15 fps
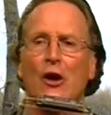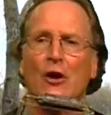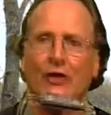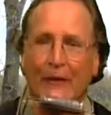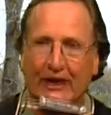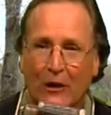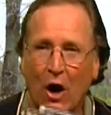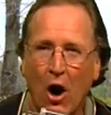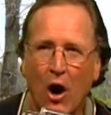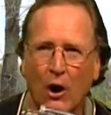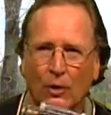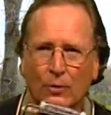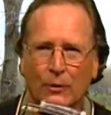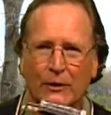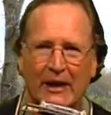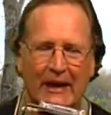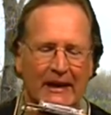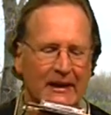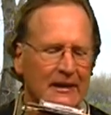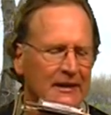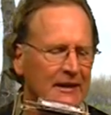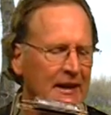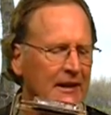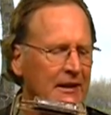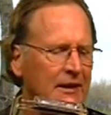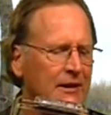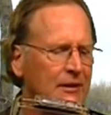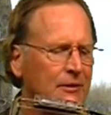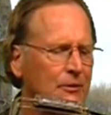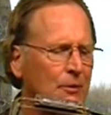They congregate
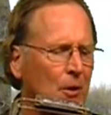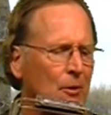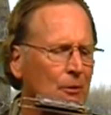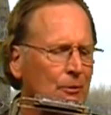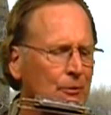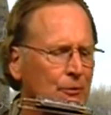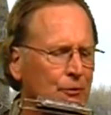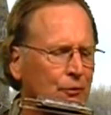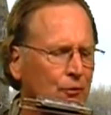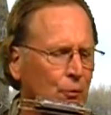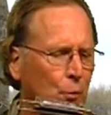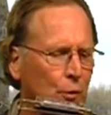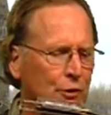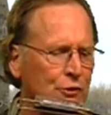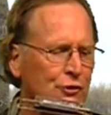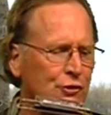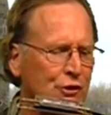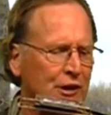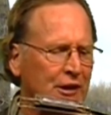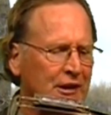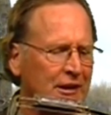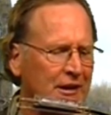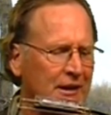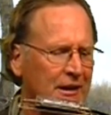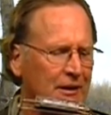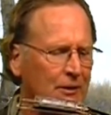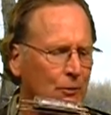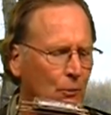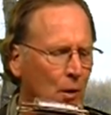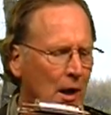here on the squid jigging
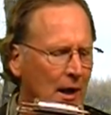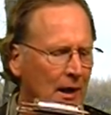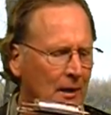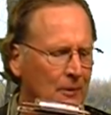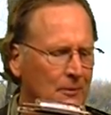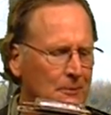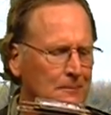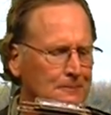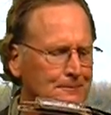ground.